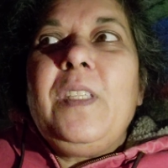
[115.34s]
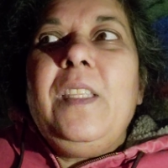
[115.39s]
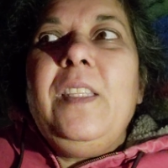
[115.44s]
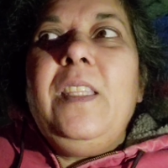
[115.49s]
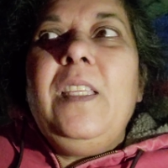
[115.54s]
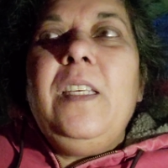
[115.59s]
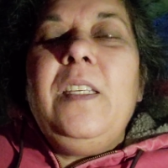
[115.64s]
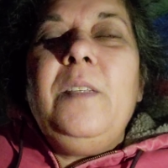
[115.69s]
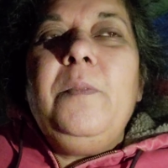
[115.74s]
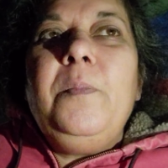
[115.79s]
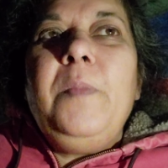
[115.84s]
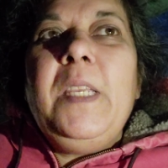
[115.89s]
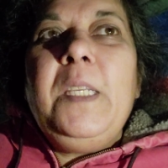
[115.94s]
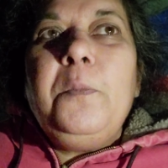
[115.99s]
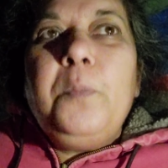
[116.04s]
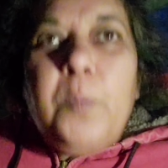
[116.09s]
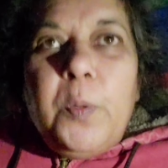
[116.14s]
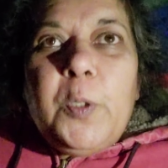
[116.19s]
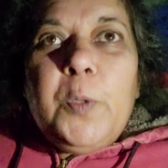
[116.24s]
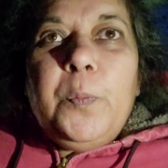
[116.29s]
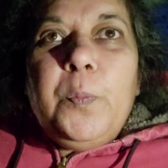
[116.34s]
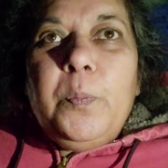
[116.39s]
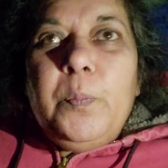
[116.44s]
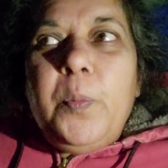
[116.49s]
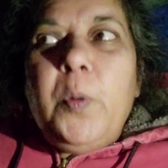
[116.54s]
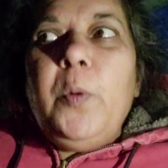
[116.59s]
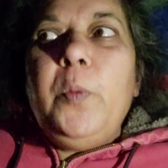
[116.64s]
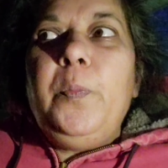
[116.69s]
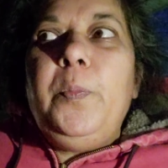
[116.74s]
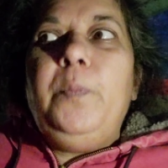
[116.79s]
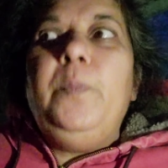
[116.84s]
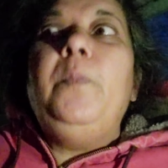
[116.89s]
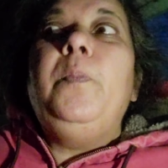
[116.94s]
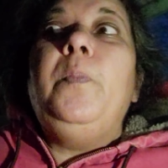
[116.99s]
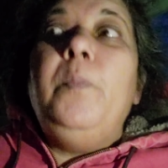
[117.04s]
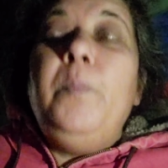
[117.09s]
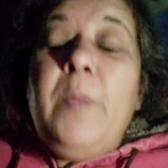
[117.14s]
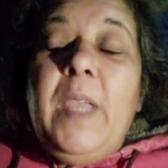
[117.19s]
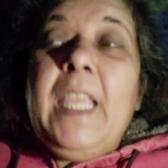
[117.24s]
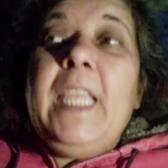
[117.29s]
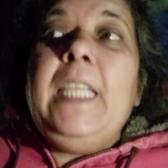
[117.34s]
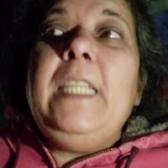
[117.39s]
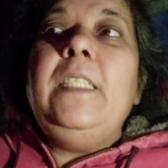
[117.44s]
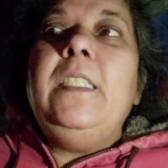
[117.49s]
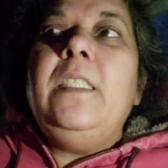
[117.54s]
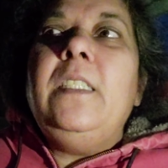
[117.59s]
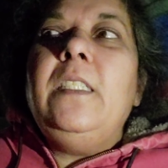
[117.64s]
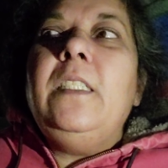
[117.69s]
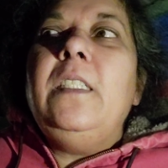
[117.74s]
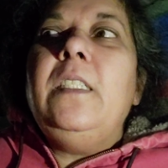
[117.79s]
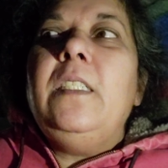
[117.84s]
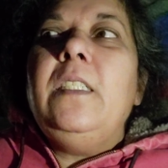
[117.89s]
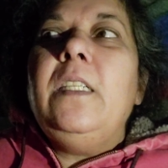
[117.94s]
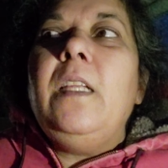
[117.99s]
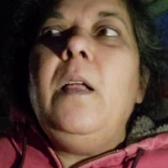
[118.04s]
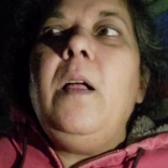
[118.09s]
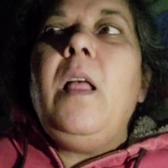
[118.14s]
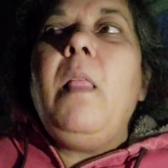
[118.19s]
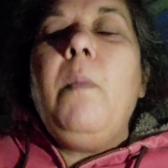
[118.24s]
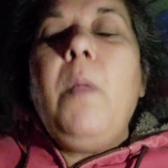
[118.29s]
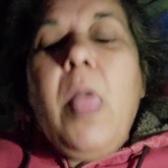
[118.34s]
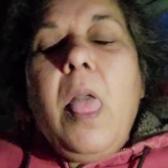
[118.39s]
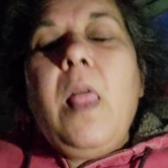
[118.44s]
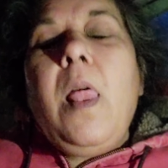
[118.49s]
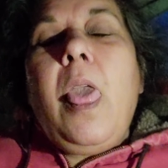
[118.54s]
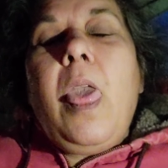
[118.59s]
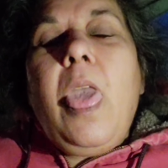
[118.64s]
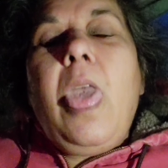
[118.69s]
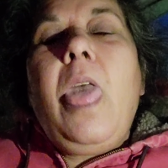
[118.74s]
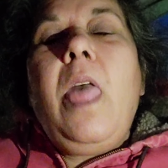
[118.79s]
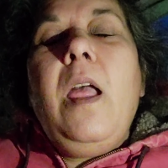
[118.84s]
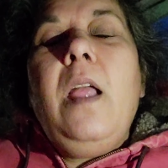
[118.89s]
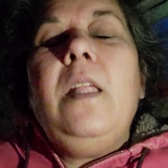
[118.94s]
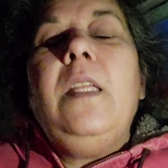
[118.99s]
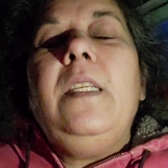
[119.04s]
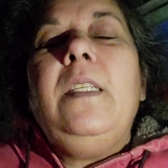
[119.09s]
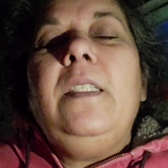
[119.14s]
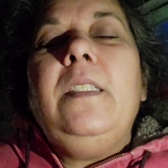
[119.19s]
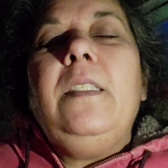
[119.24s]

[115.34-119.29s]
the main per, per, main the